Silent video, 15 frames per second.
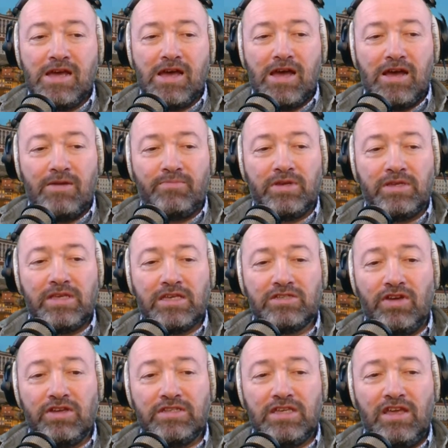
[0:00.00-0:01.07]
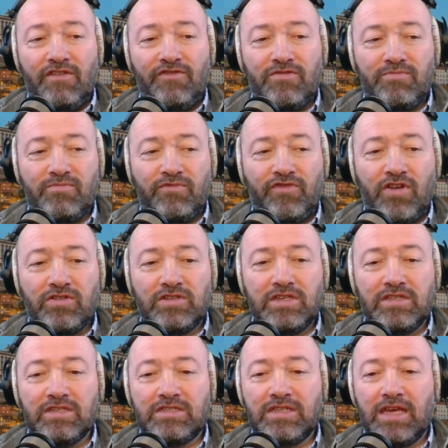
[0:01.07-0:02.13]
But yeah, it's great to hear from folks in
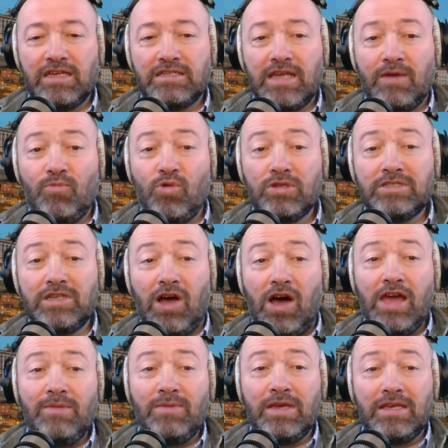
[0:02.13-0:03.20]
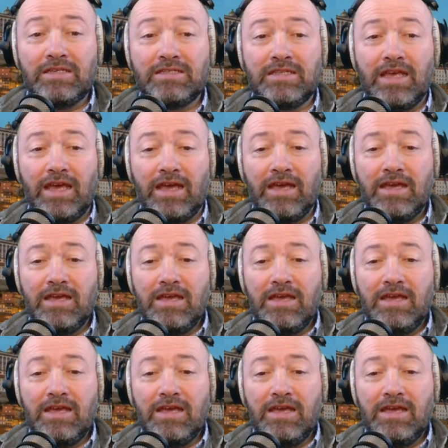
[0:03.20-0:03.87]
the States and what time it is there.